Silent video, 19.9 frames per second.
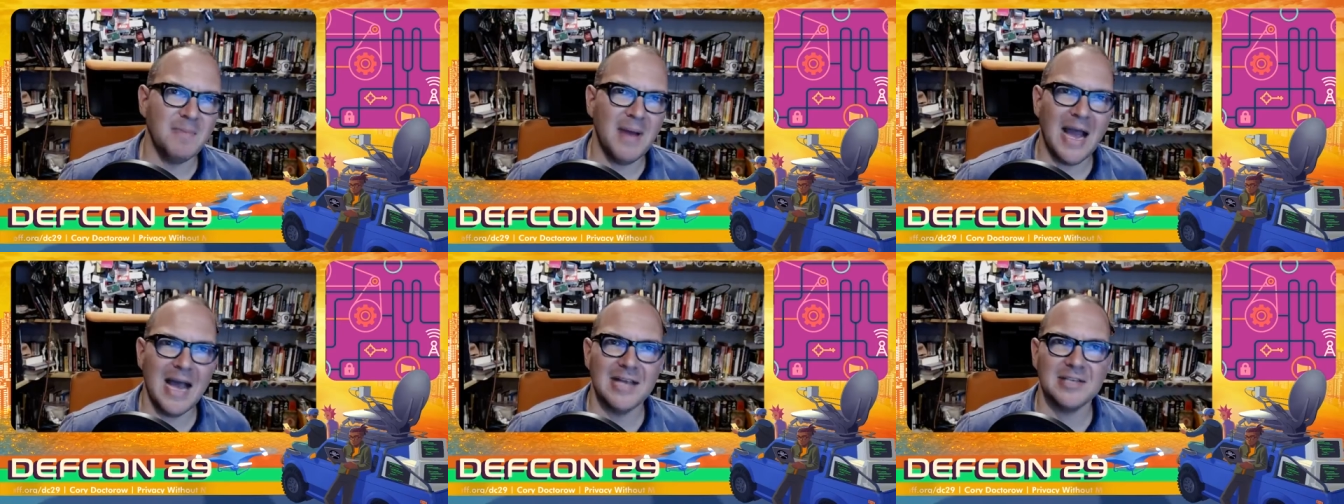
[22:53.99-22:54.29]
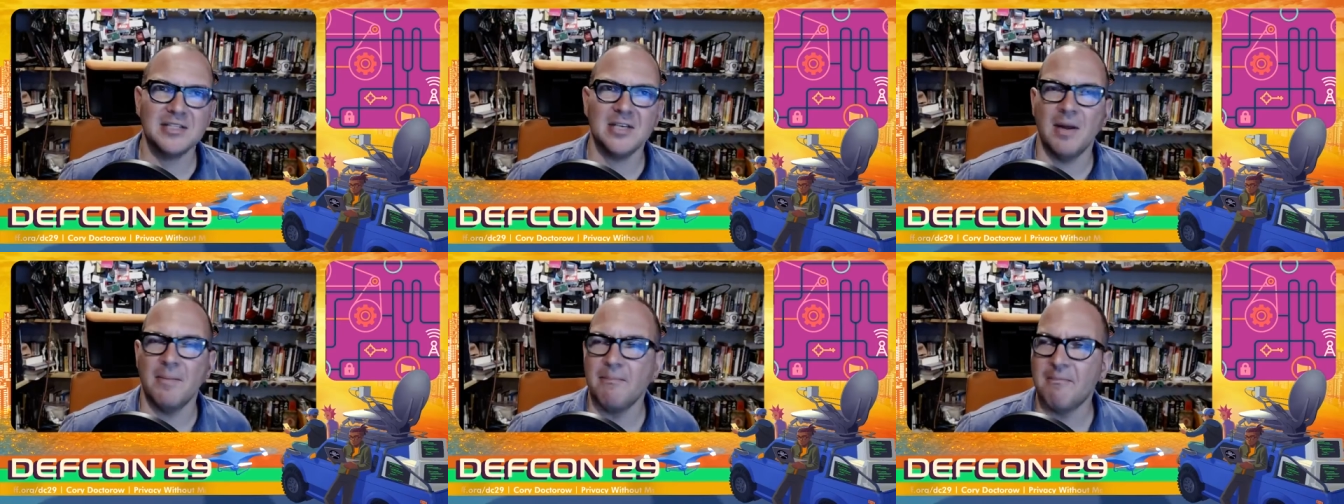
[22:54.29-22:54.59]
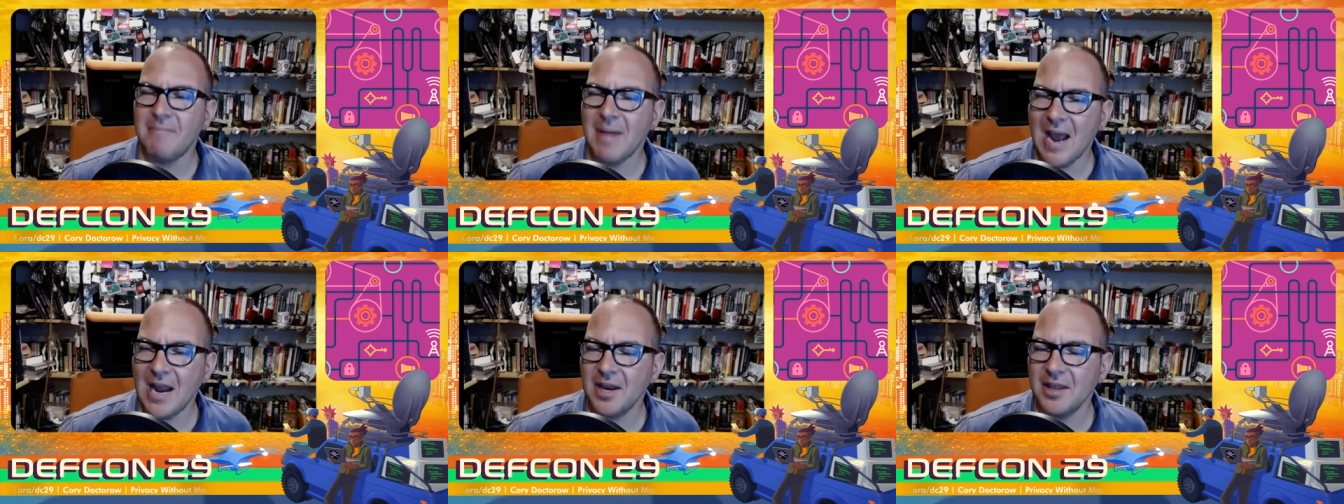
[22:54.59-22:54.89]
passed a
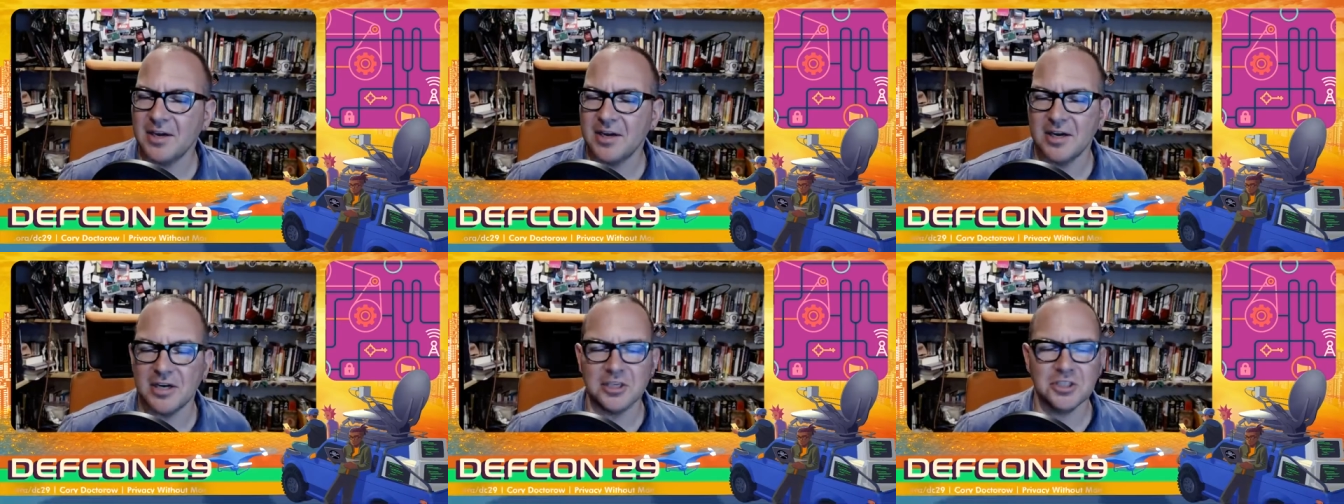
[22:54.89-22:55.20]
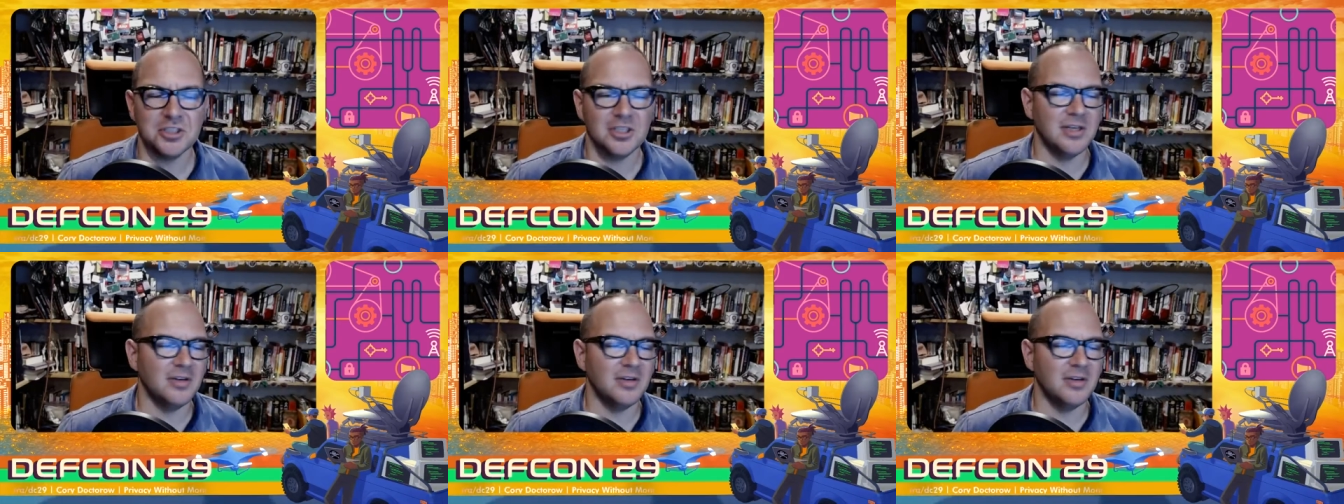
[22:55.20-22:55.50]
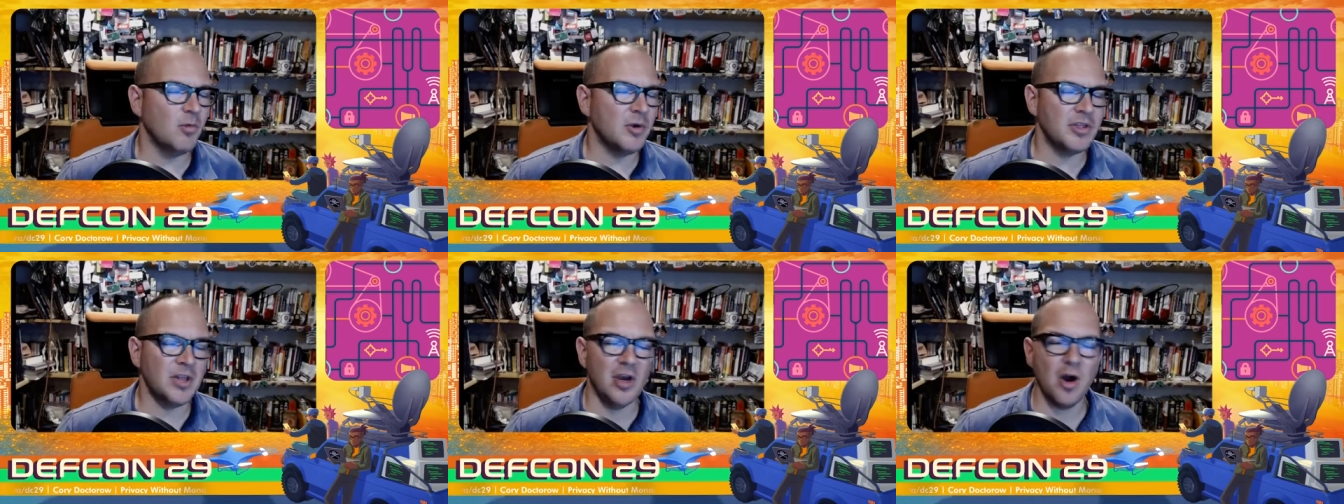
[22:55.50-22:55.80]
ballot initiative
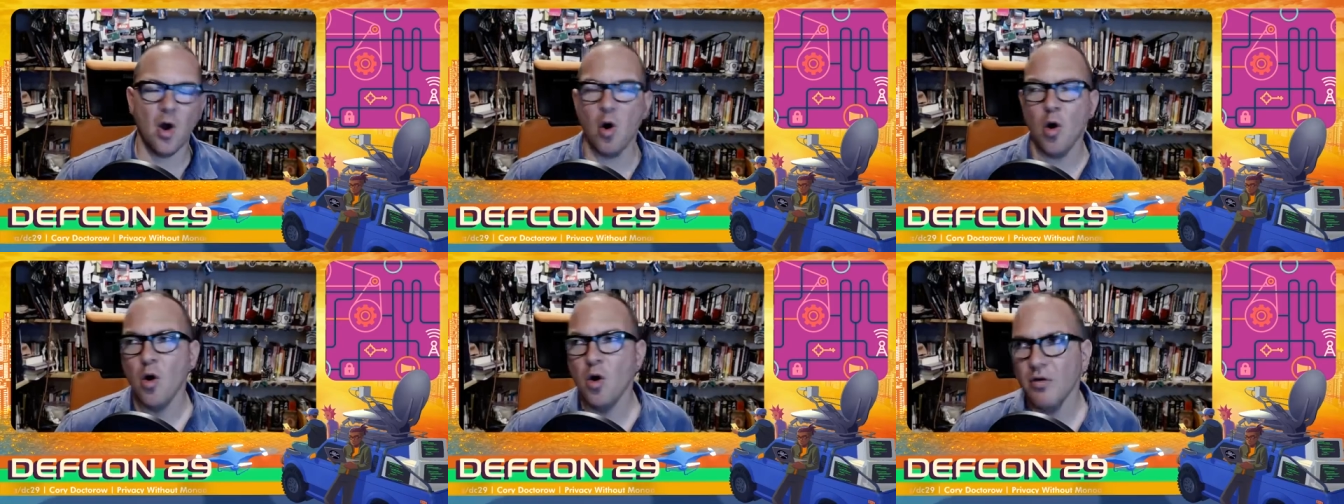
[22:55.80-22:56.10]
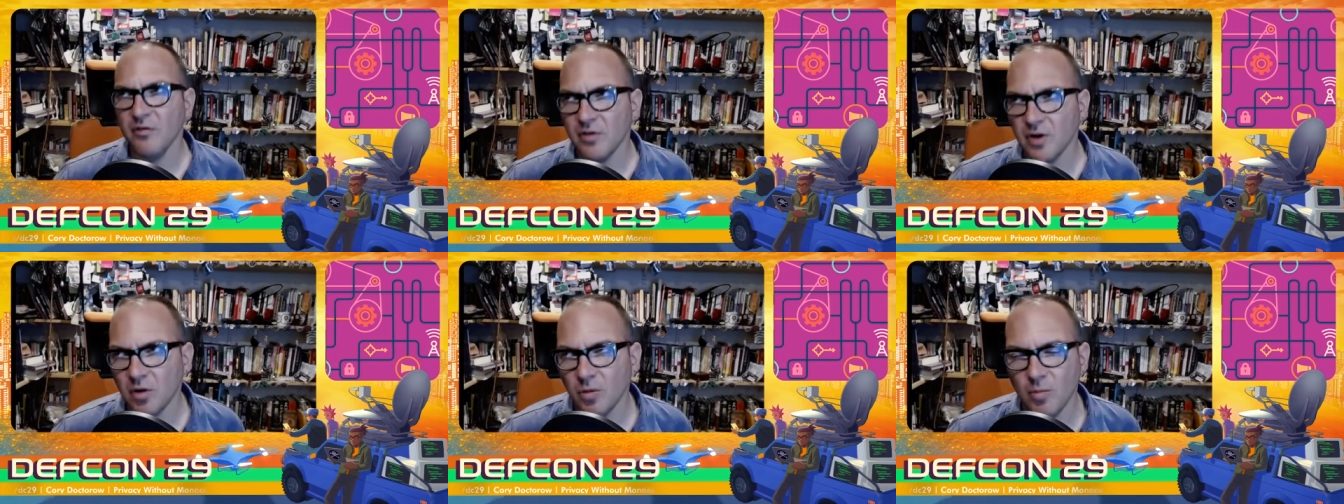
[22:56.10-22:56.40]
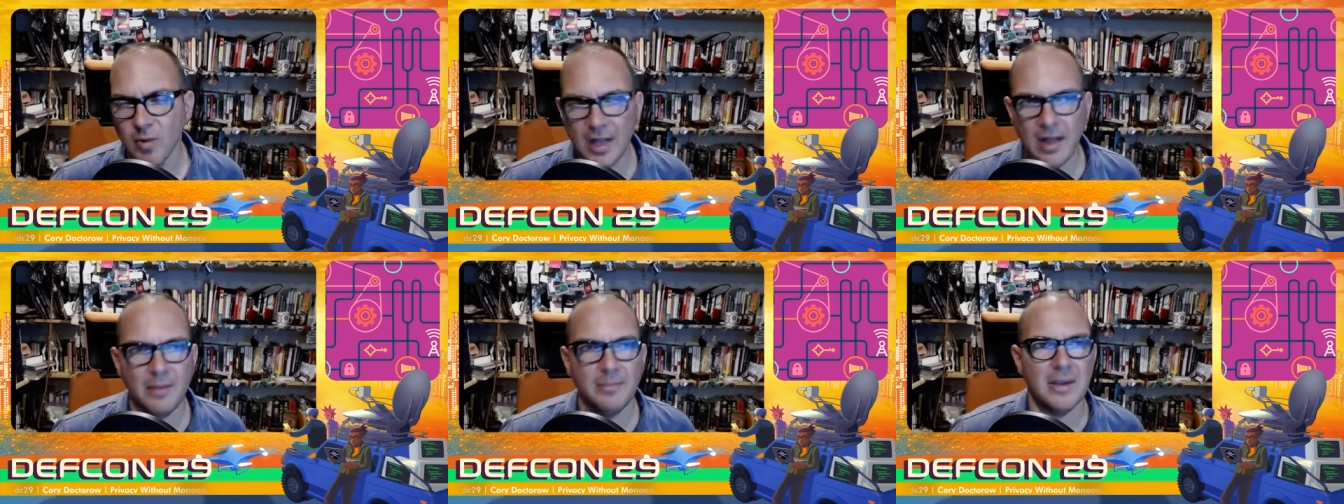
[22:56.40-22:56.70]
with an
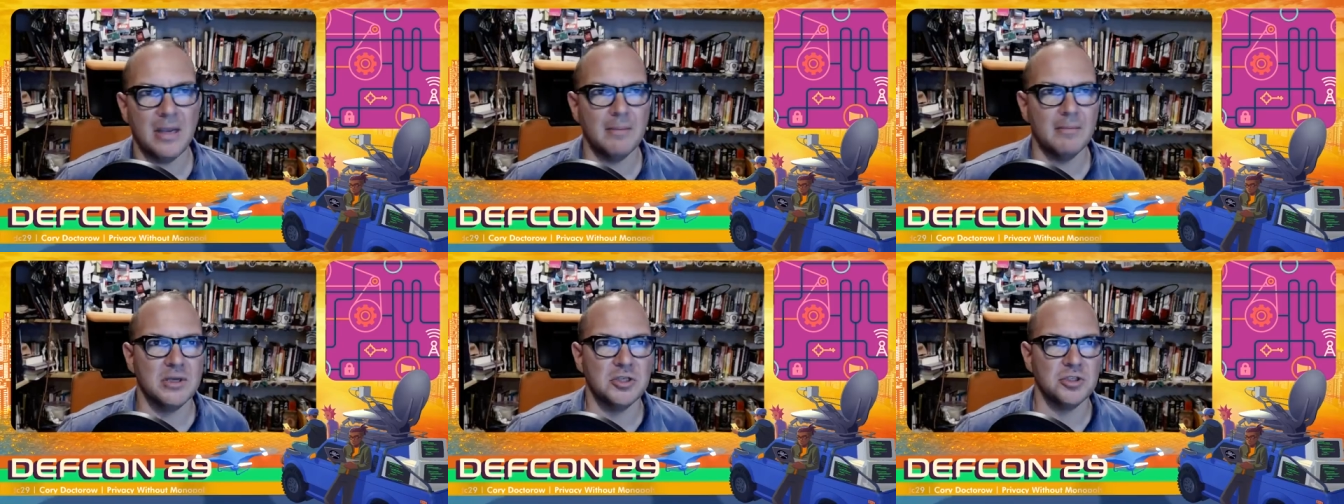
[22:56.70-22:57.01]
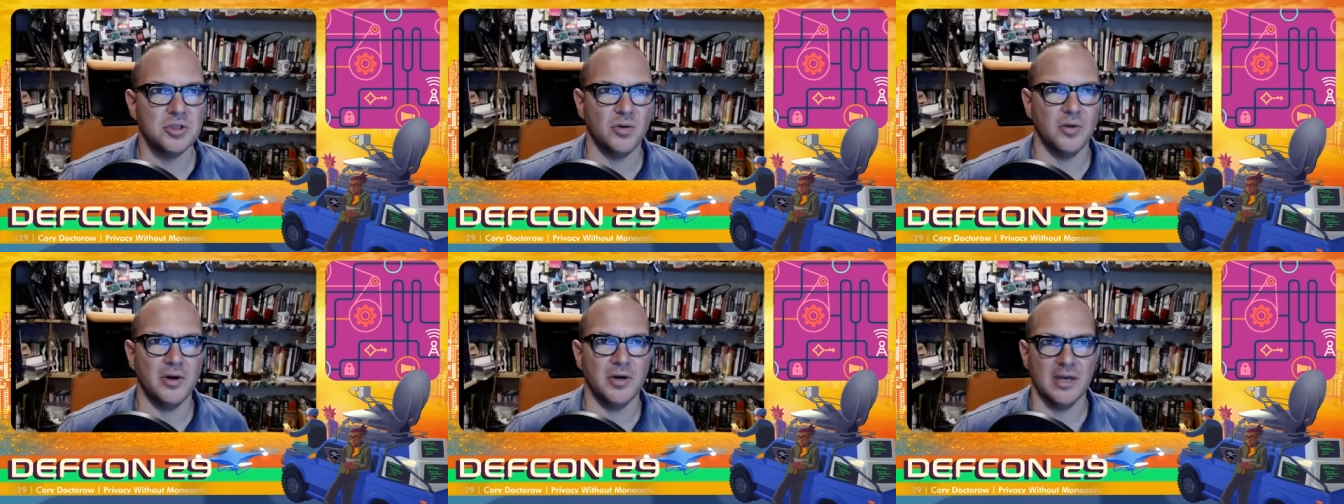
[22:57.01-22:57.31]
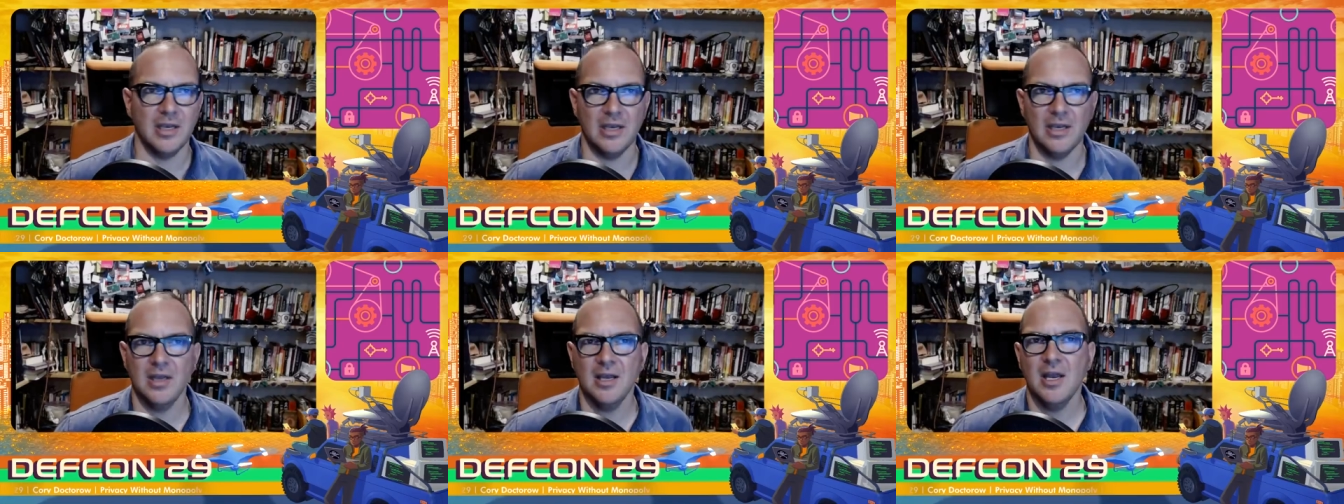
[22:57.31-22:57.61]
overwhelming
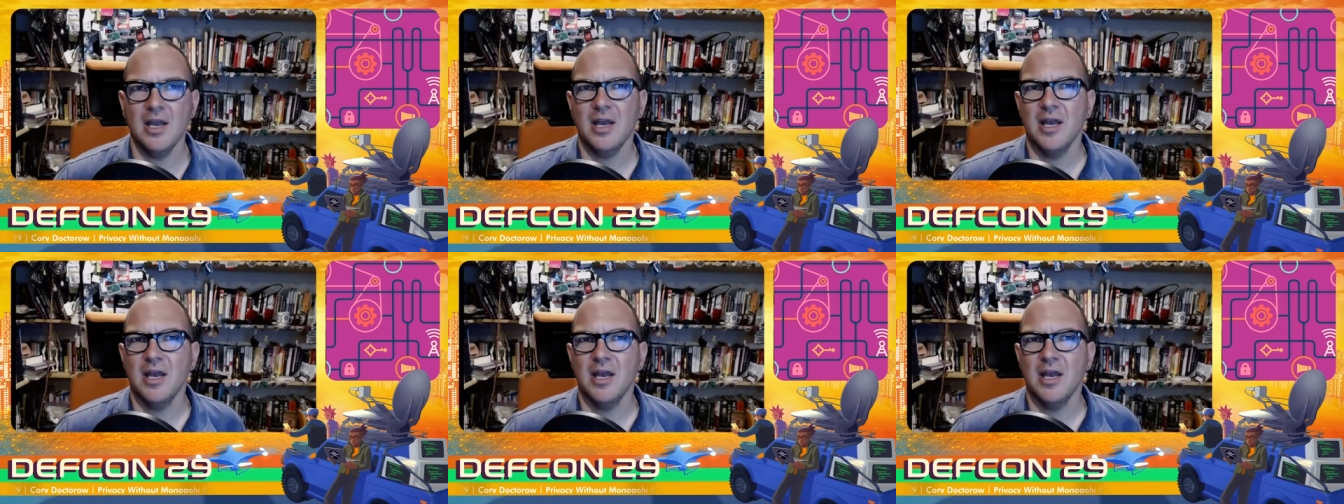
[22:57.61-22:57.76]
majority